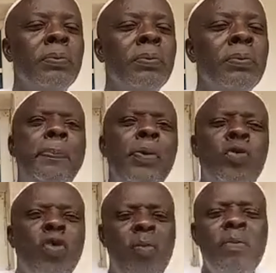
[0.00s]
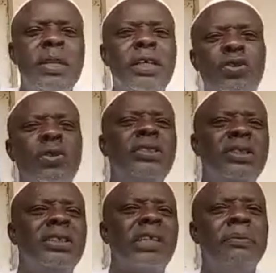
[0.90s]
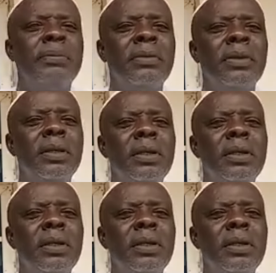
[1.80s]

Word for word: but the people coming into the system